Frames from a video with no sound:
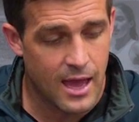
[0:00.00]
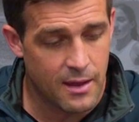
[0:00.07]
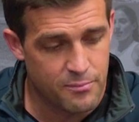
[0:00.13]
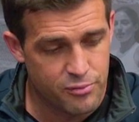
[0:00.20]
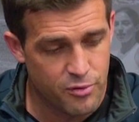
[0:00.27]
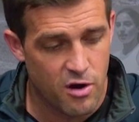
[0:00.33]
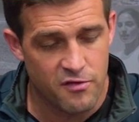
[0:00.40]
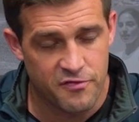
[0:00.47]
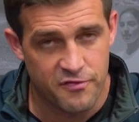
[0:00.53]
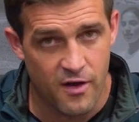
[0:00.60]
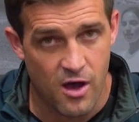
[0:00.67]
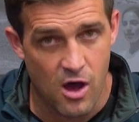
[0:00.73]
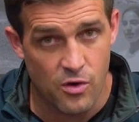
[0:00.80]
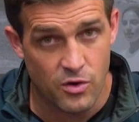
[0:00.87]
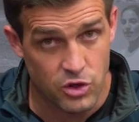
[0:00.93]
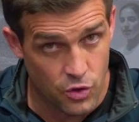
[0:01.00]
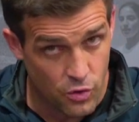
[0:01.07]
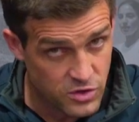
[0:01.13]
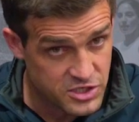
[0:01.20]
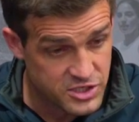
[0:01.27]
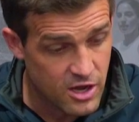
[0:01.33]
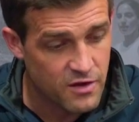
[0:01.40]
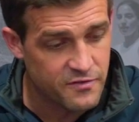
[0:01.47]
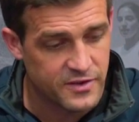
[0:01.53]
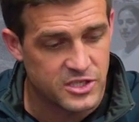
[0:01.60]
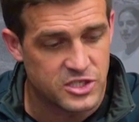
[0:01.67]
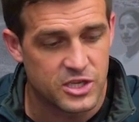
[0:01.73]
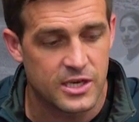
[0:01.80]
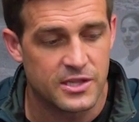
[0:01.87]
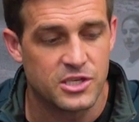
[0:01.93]
and profile yourself
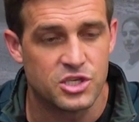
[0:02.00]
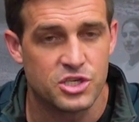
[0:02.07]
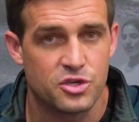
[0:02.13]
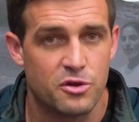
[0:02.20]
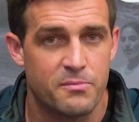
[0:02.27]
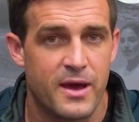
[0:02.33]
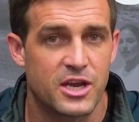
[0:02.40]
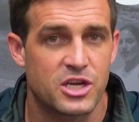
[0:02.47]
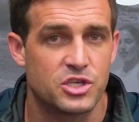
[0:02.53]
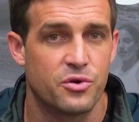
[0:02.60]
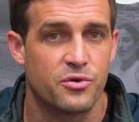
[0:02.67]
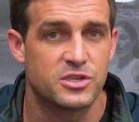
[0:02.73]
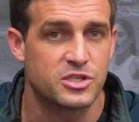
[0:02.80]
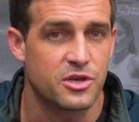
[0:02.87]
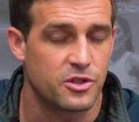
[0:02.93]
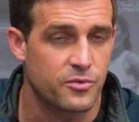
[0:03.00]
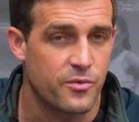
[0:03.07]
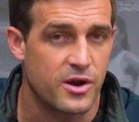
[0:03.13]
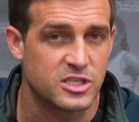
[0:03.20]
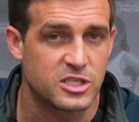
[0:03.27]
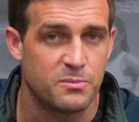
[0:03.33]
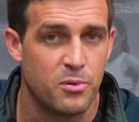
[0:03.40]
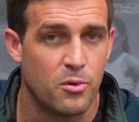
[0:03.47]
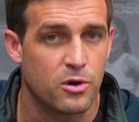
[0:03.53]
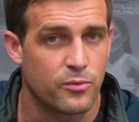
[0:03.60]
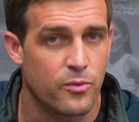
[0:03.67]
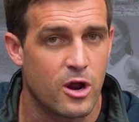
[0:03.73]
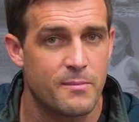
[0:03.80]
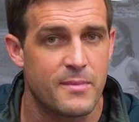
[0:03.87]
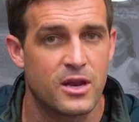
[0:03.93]
inside this shoe. Make sure it's got the right support,
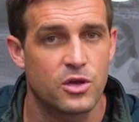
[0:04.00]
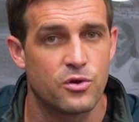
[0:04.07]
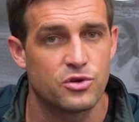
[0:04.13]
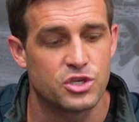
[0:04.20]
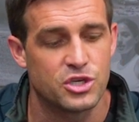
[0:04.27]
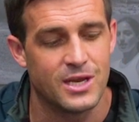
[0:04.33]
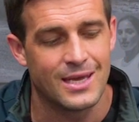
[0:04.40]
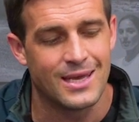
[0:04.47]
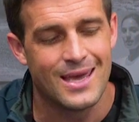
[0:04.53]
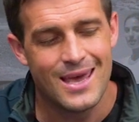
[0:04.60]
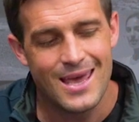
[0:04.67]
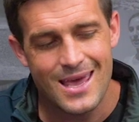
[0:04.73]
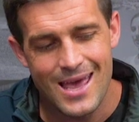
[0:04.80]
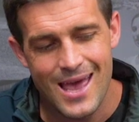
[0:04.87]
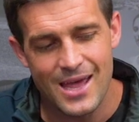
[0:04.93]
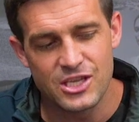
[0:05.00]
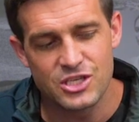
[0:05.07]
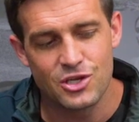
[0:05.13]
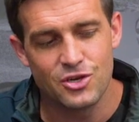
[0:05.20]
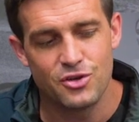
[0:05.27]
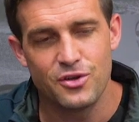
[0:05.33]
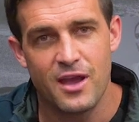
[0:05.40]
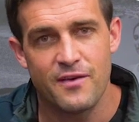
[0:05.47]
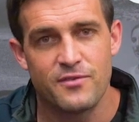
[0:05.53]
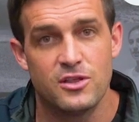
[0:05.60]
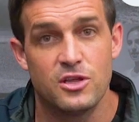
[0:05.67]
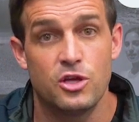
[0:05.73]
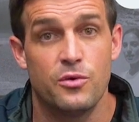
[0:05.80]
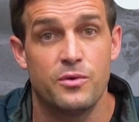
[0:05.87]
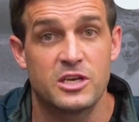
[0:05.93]
right amount of cushioning, and it's going to do
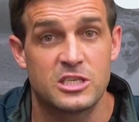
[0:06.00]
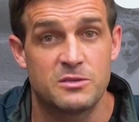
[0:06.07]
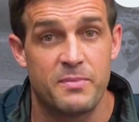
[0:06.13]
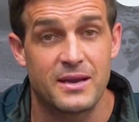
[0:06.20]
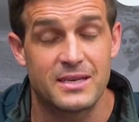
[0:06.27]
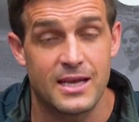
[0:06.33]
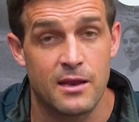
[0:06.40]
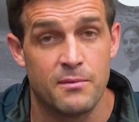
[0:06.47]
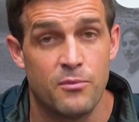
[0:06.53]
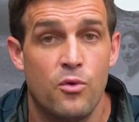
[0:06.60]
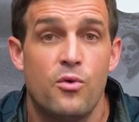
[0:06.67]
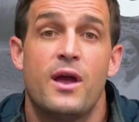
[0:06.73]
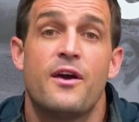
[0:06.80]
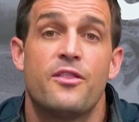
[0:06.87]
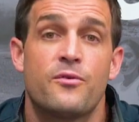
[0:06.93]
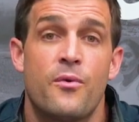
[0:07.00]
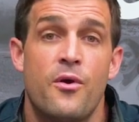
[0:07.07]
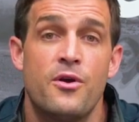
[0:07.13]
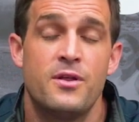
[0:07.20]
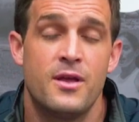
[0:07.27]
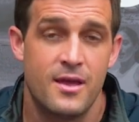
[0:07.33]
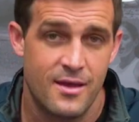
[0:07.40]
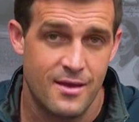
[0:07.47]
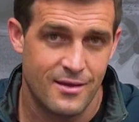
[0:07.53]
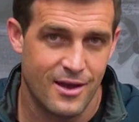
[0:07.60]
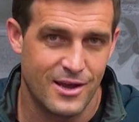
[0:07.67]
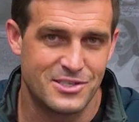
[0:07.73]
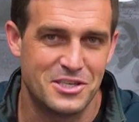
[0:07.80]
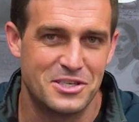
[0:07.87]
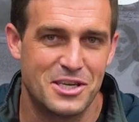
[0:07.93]
everything you expect and more out the road.
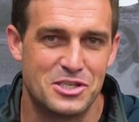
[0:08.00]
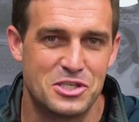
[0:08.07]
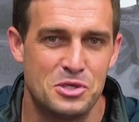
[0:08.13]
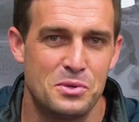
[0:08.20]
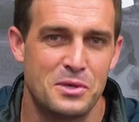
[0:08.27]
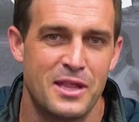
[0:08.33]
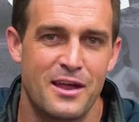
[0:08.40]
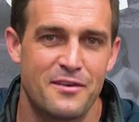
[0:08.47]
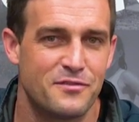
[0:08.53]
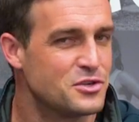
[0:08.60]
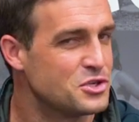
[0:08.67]
I suggest doing that for